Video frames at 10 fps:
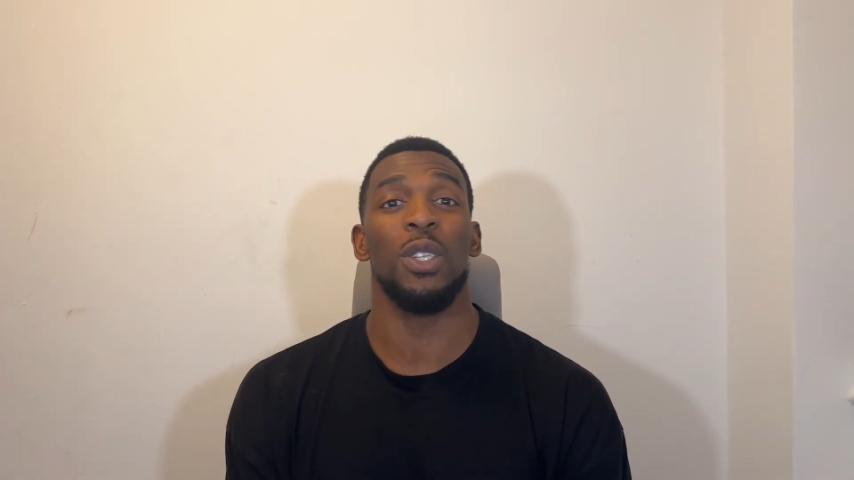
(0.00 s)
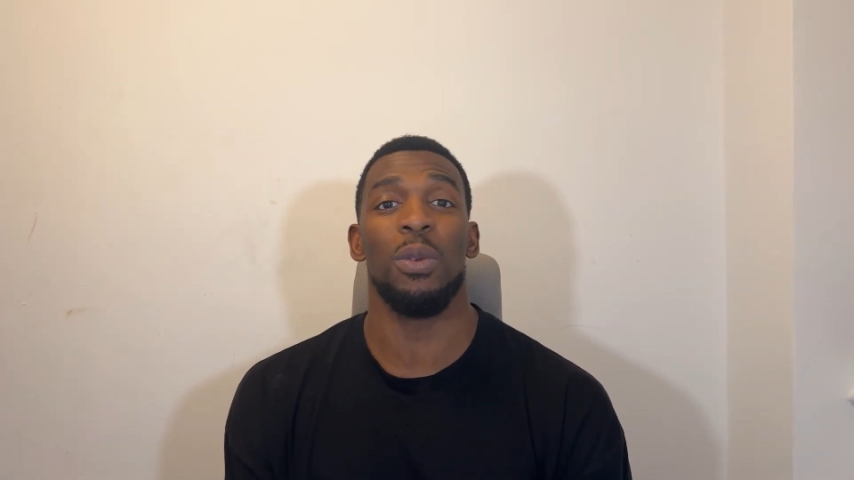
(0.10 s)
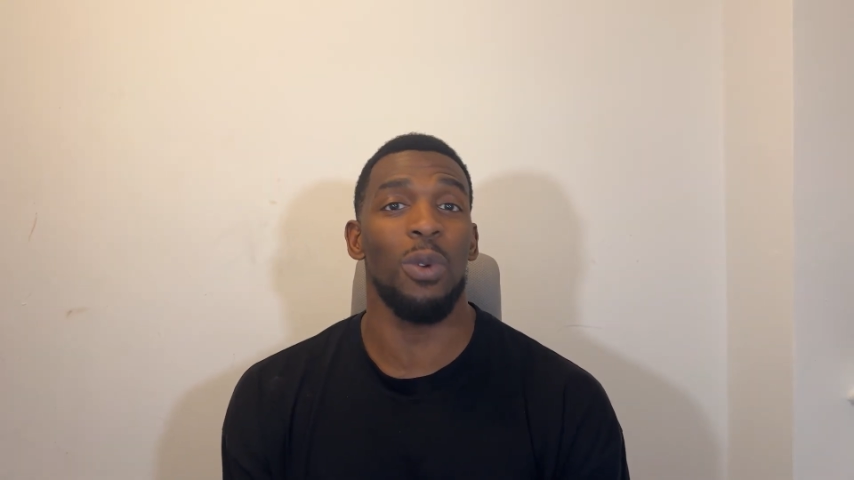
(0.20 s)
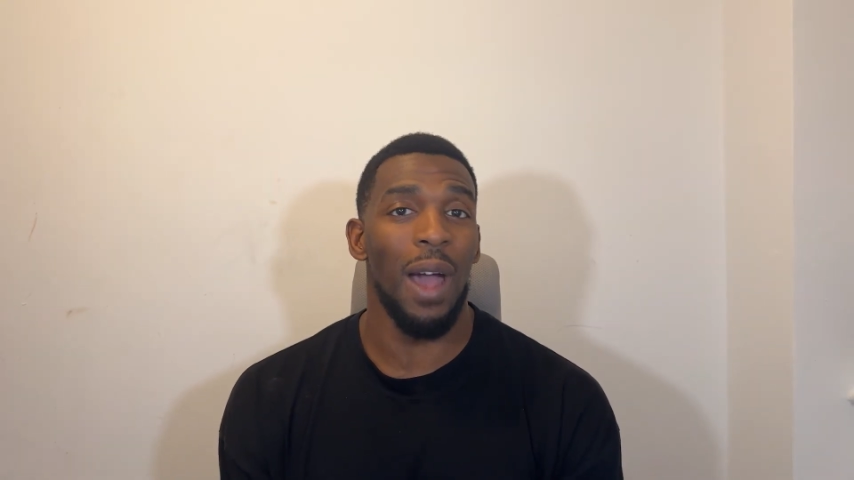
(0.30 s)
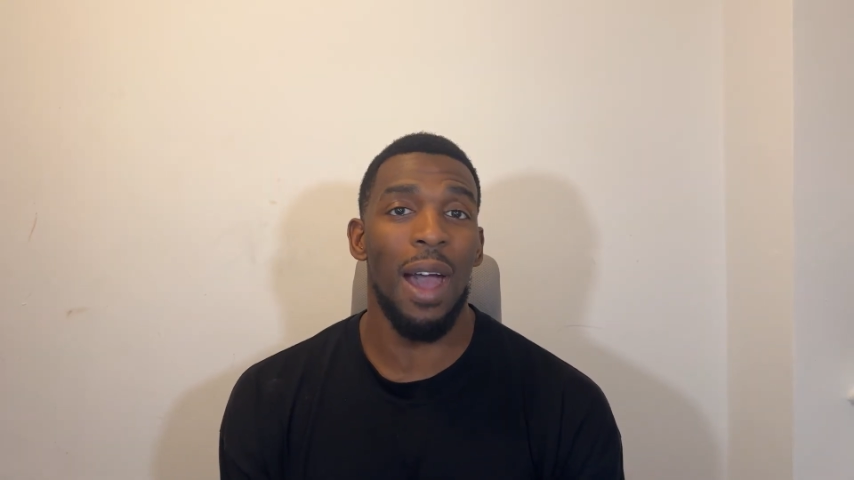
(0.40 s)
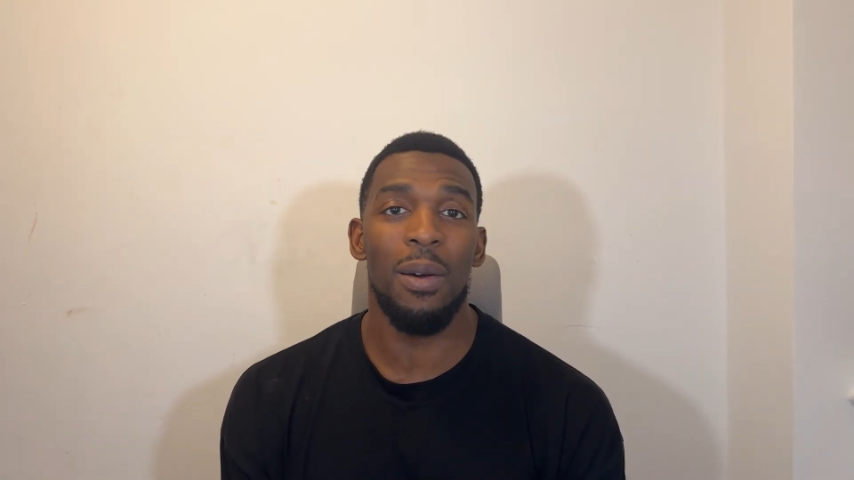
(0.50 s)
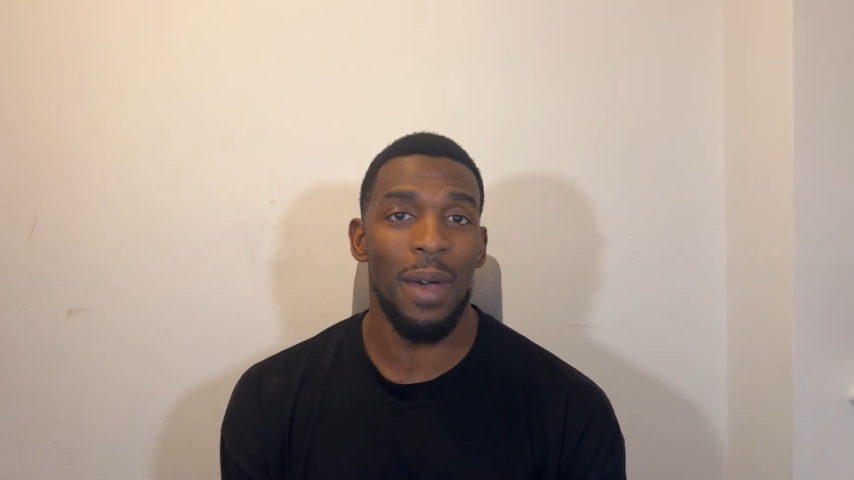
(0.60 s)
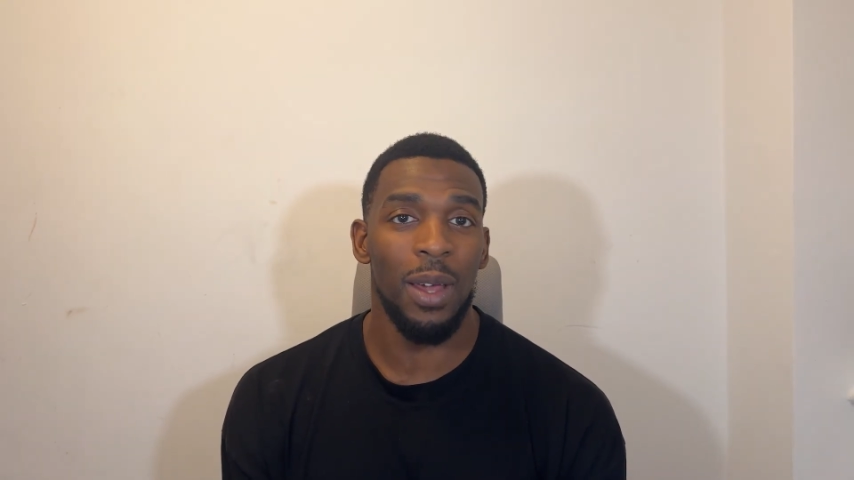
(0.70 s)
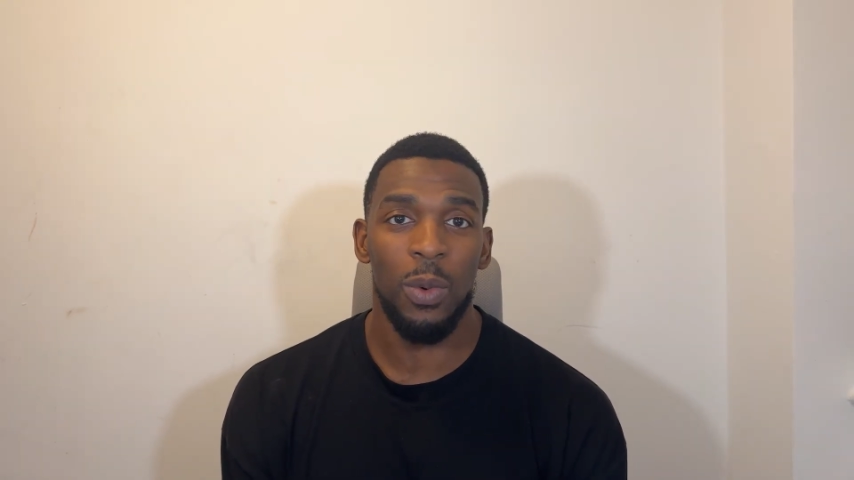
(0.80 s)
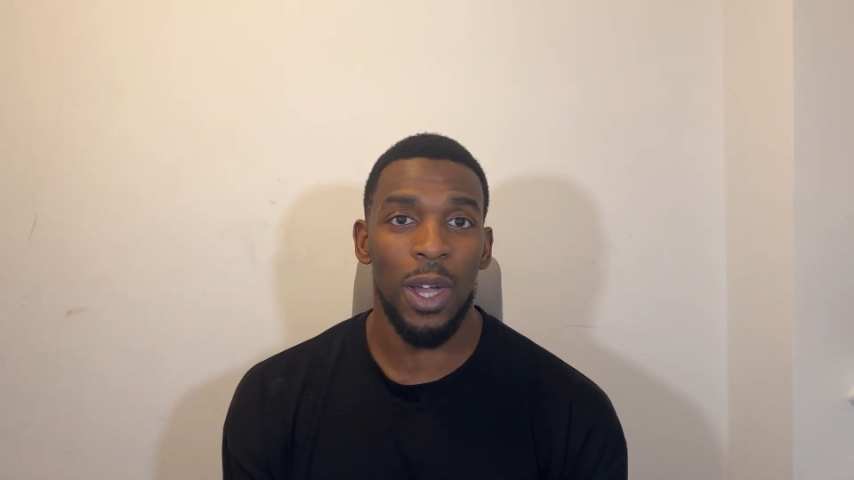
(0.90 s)
to do more
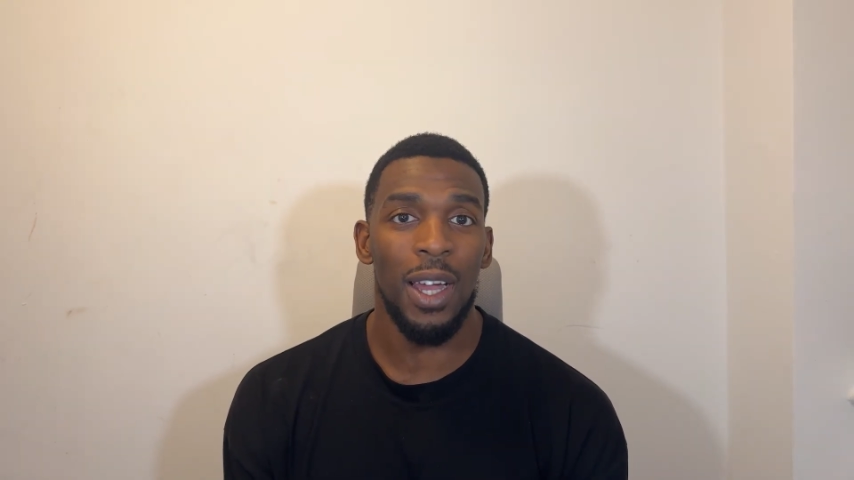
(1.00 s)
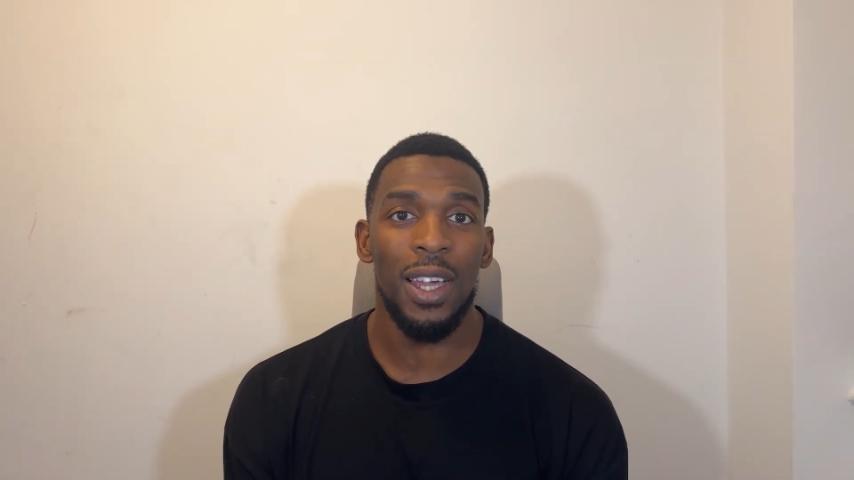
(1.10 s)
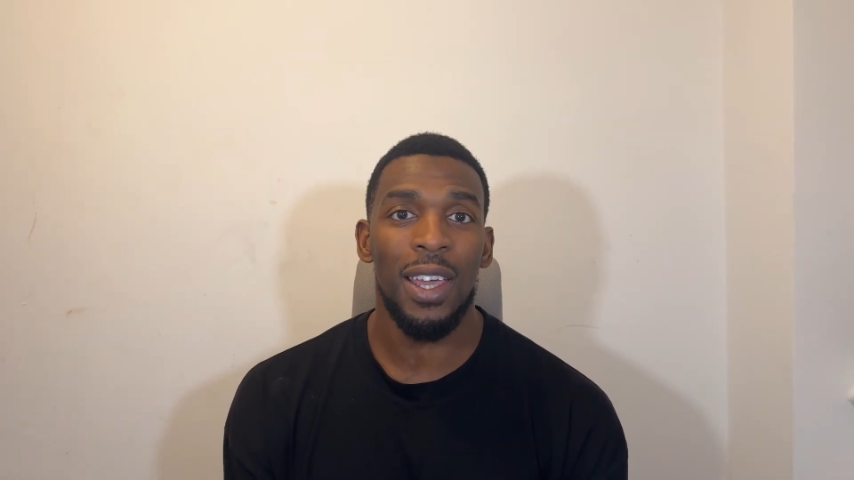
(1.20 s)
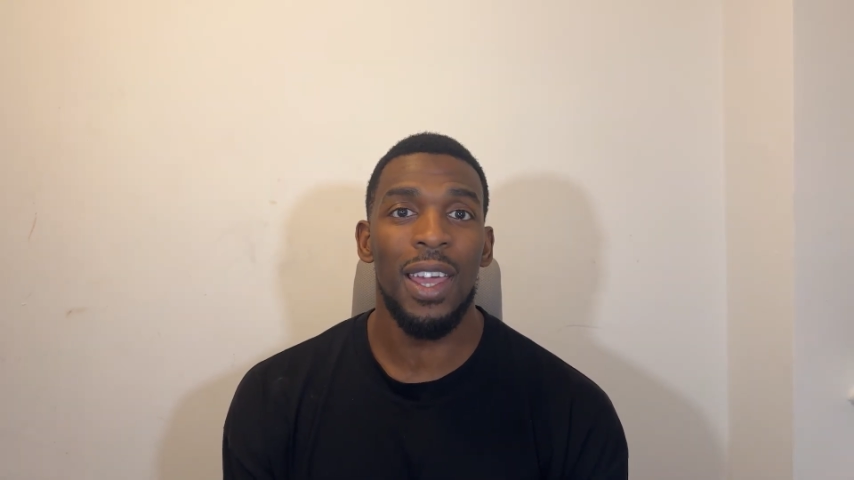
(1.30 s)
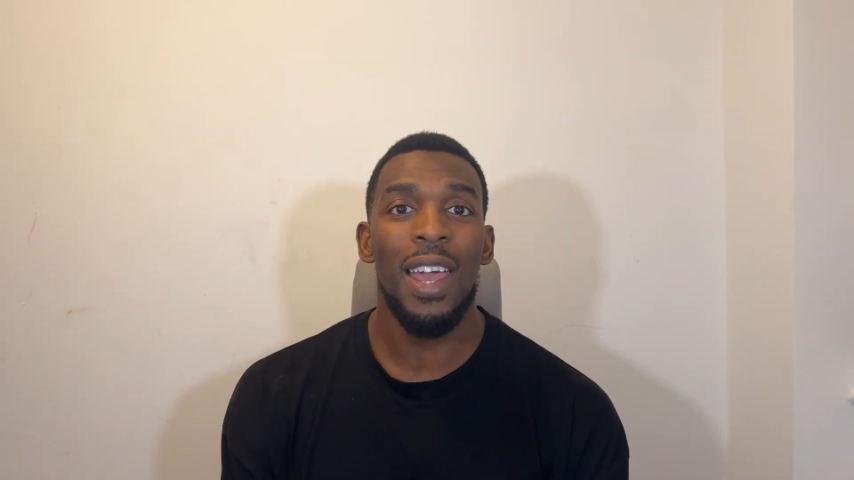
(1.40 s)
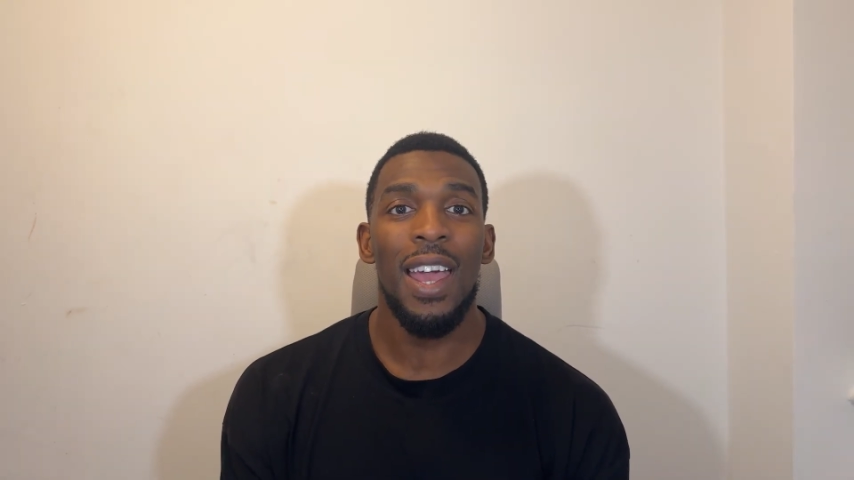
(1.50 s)
outbound work.